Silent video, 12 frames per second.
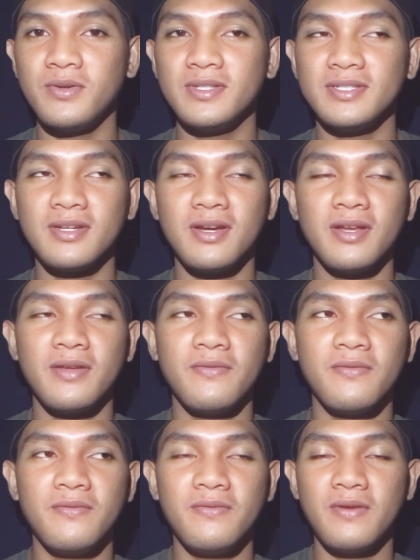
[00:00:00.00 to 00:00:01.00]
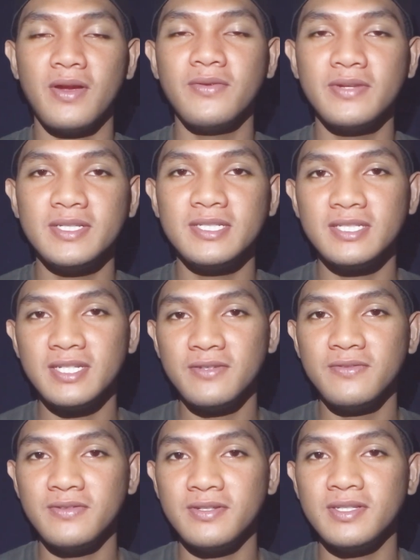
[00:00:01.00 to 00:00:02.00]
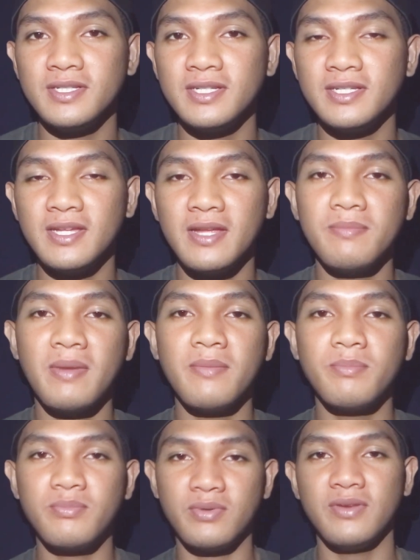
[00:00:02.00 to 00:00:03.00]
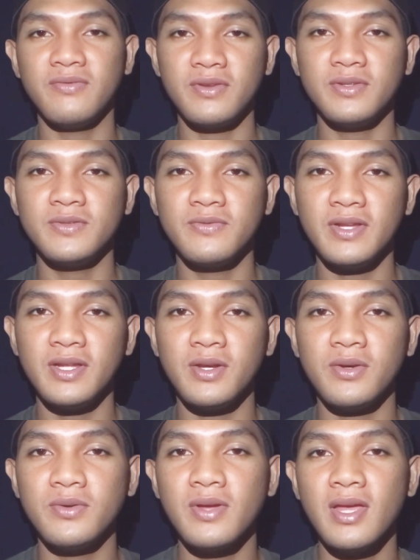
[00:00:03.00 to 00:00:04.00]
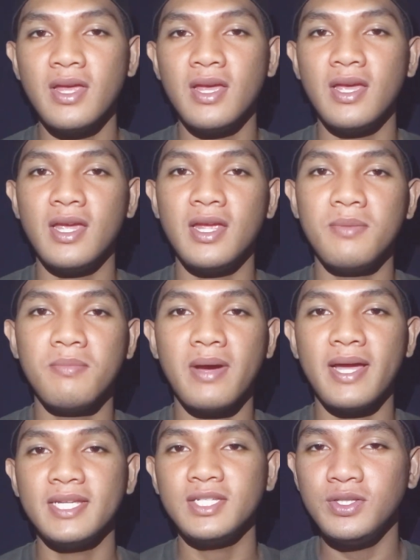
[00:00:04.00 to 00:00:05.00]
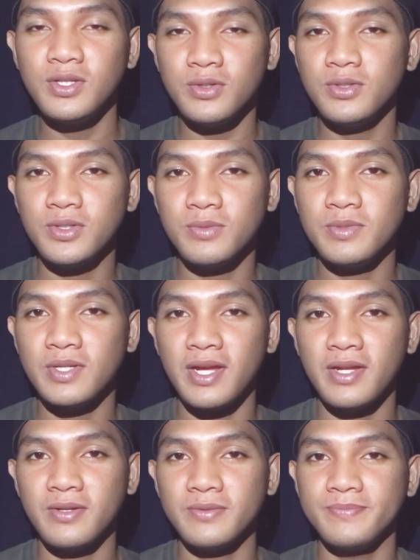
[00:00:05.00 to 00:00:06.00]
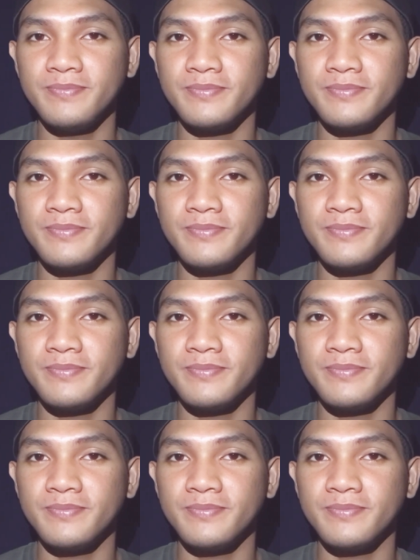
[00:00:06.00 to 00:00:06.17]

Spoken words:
is kind of very different than my previous video in my YouTube channel.